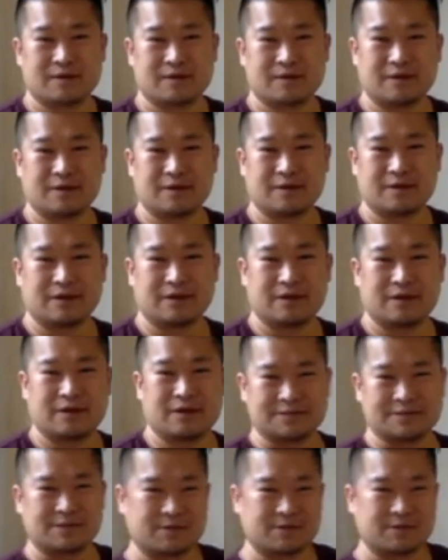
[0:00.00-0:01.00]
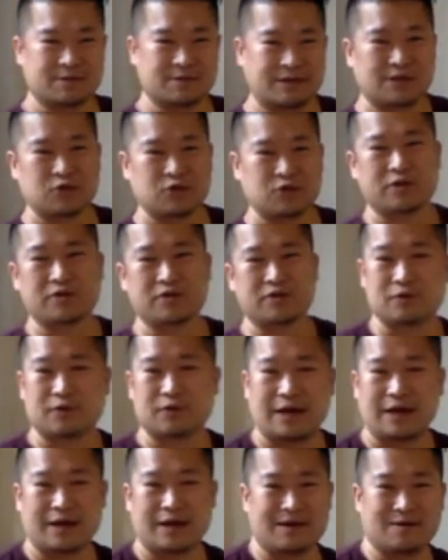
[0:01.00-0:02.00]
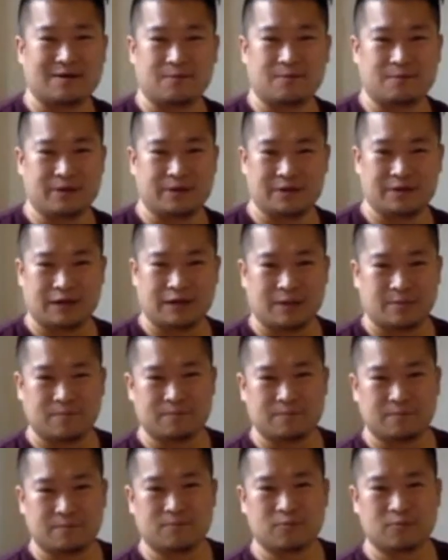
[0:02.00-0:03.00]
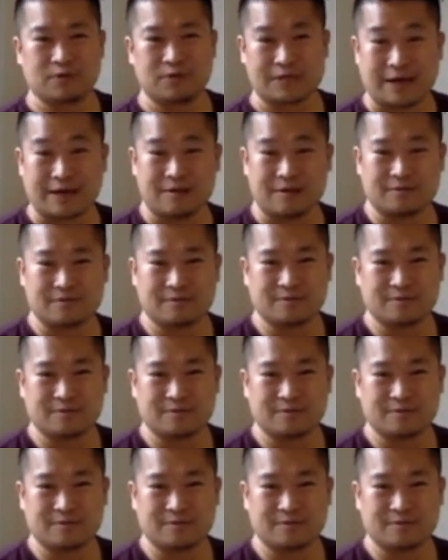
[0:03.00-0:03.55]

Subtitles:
If that's something that you want to do, we can help with that.